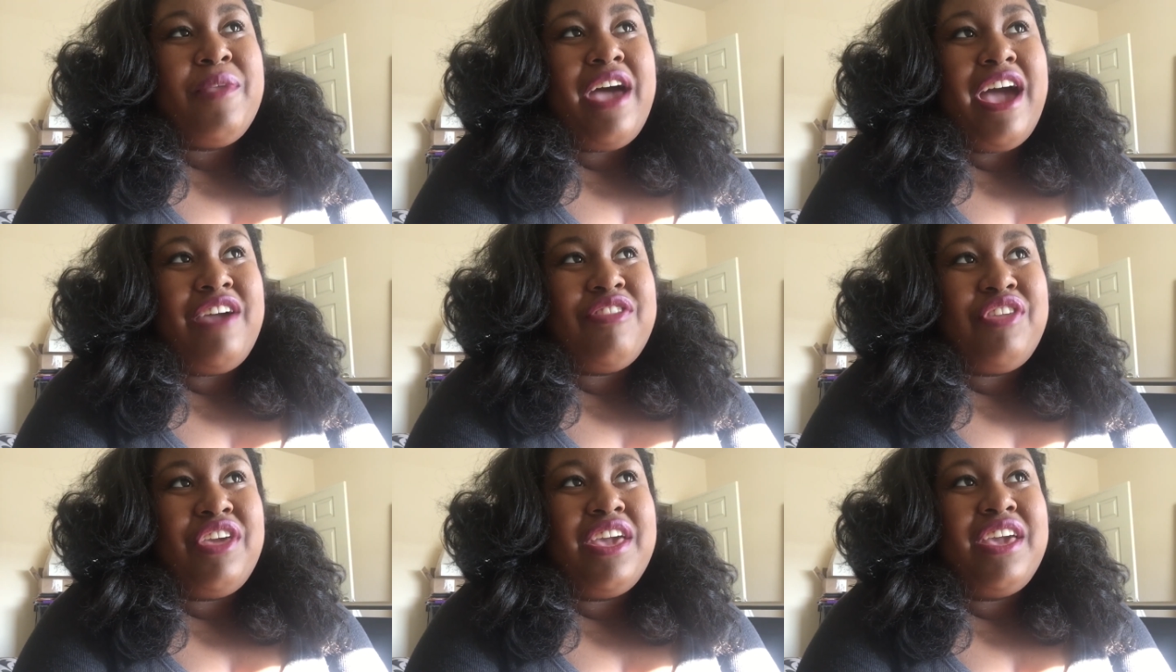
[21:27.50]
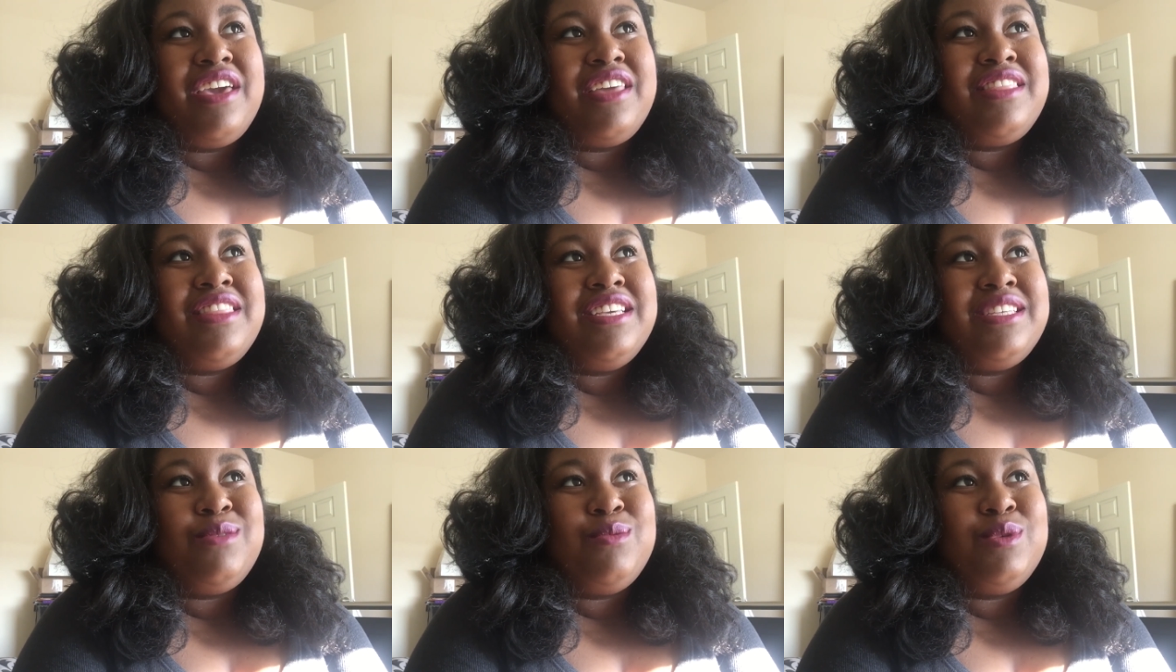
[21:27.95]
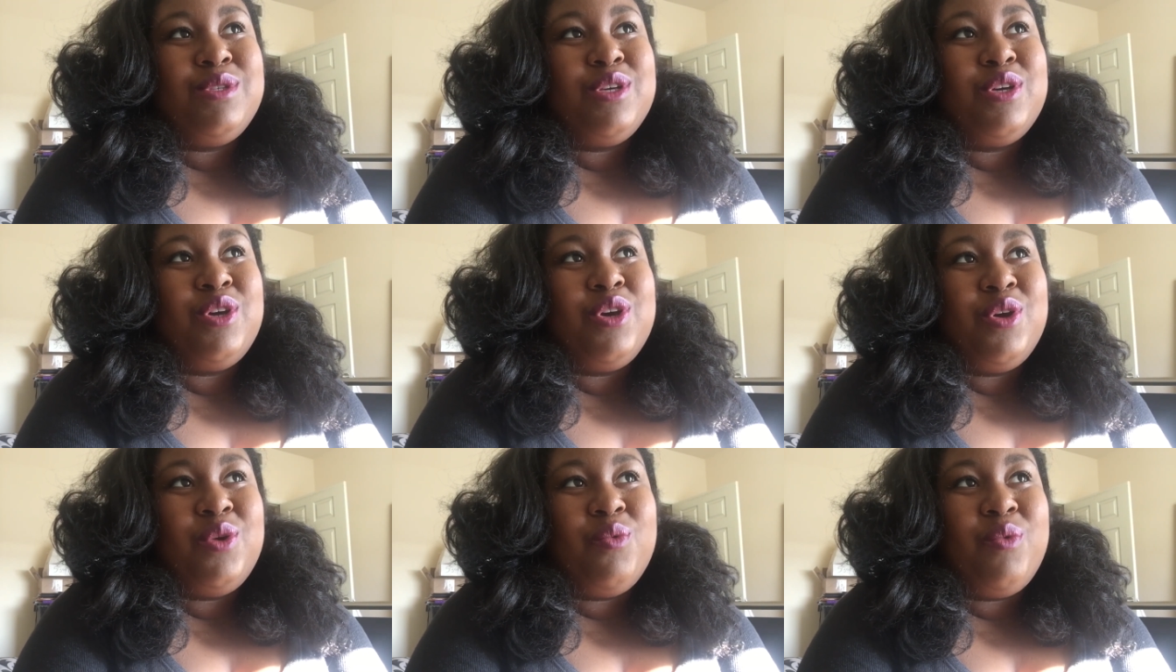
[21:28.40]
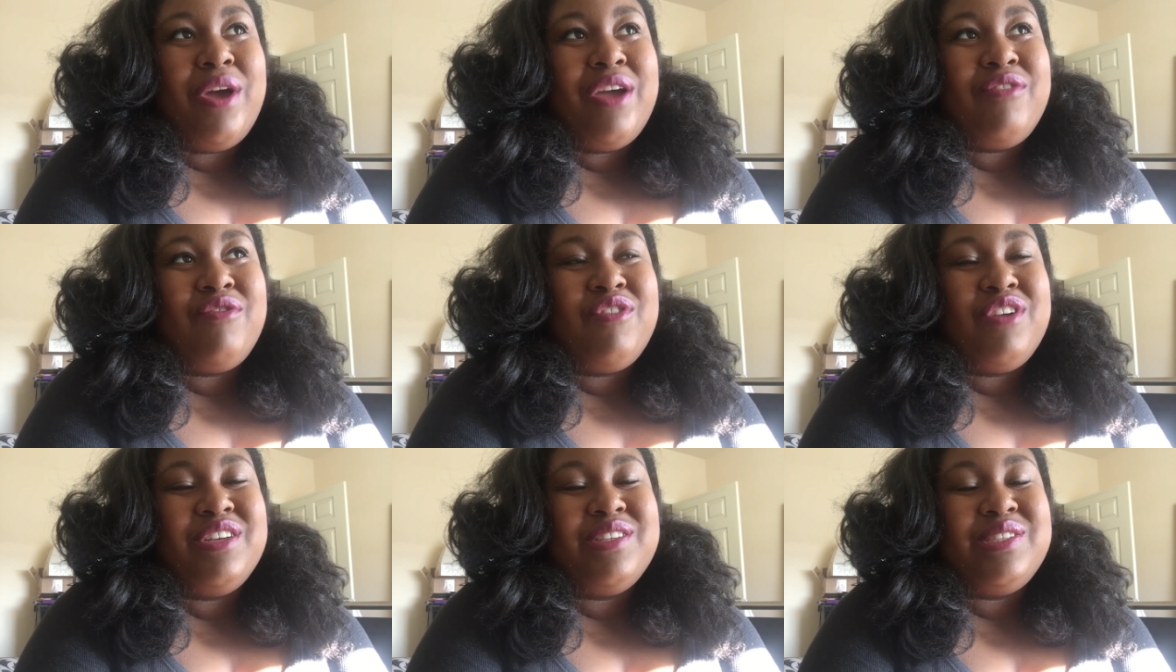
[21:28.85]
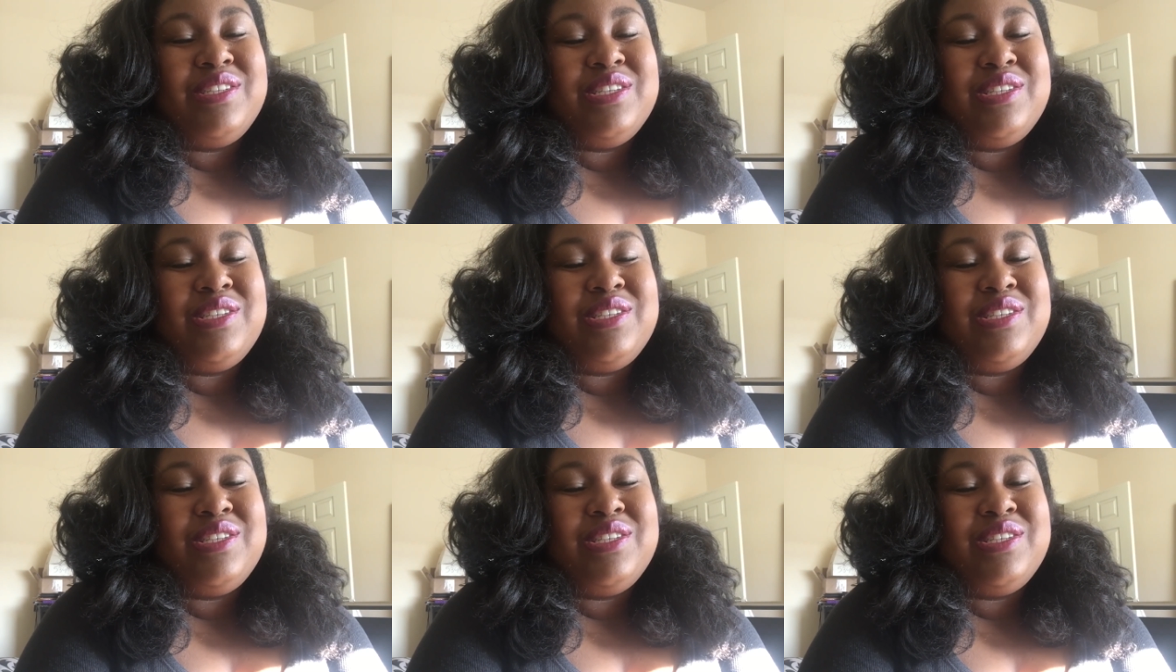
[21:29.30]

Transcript: I think this was a good way for us